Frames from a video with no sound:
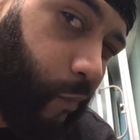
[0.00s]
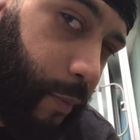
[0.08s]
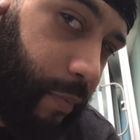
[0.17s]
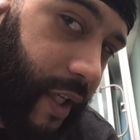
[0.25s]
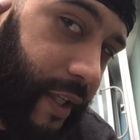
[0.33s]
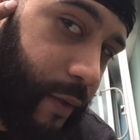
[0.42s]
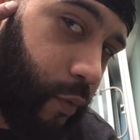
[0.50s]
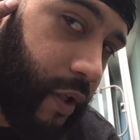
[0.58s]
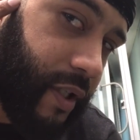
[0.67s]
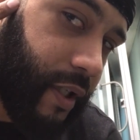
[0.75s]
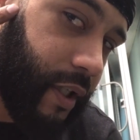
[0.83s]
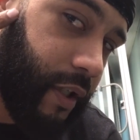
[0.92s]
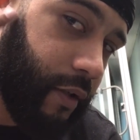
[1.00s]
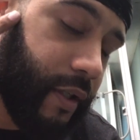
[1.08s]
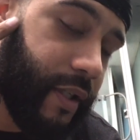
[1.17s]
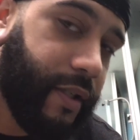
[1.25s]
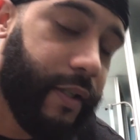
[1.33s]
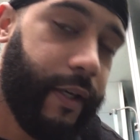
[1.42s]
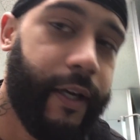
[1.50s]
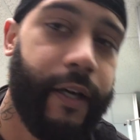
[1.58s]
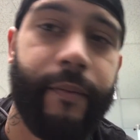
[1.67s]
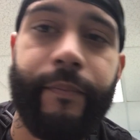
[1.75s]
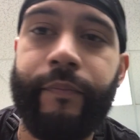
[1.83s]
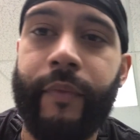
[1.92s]
Blend it once again on this
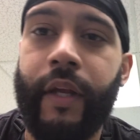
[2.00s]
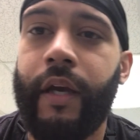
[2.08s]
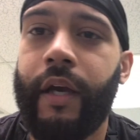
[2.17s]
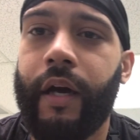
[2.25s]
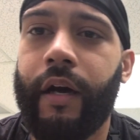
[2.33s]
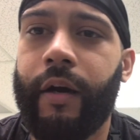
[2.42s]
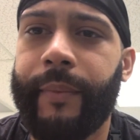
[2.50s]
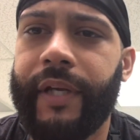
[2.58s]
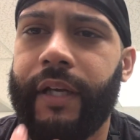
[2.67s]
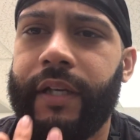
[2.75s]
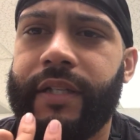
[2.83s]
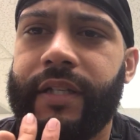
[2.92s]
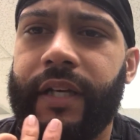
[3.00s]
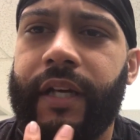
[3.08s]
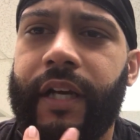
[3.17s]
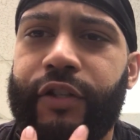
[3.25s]
side. In the inside,